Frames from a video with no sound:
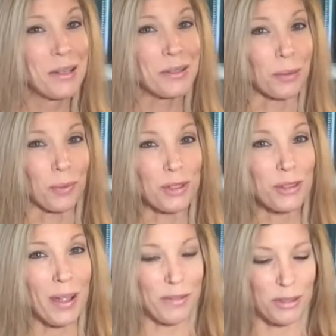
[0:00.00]
So
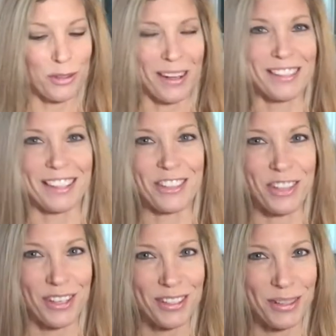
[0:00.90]
once you have your dressing
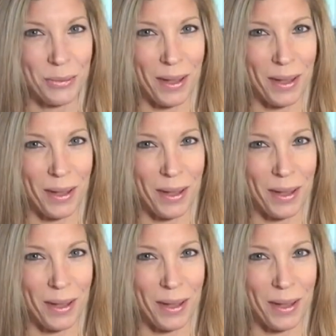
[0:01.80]
just the